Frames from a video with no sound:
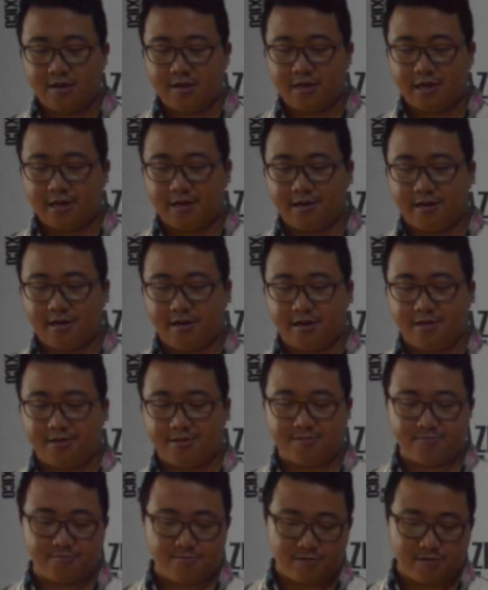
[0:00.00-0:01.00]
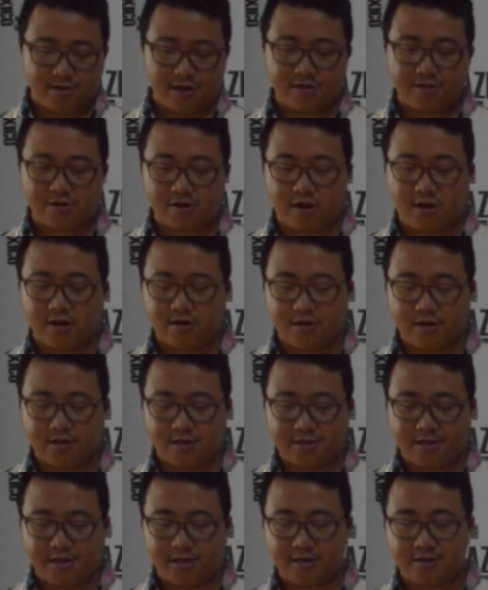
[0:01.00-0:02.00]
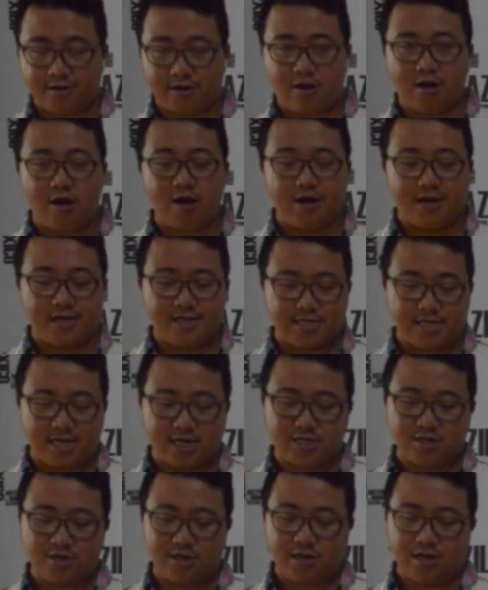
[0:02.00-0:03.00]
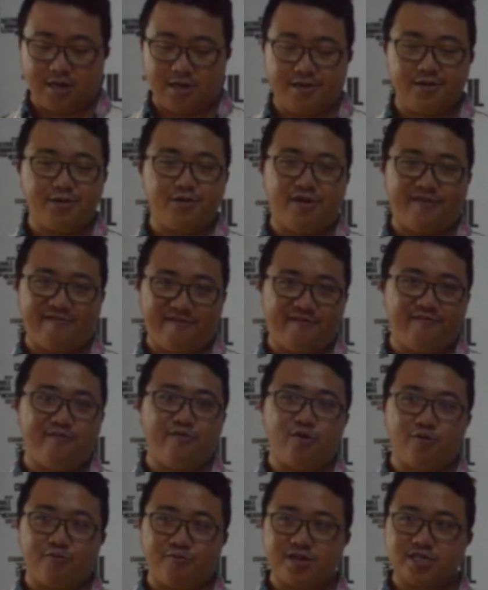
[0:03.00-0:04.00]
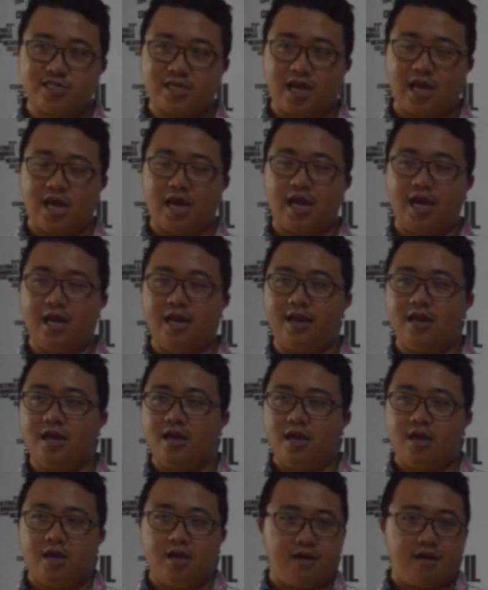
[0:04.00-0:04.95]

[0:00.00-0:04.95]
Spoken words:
And the other con is actually you have a full risk ahead,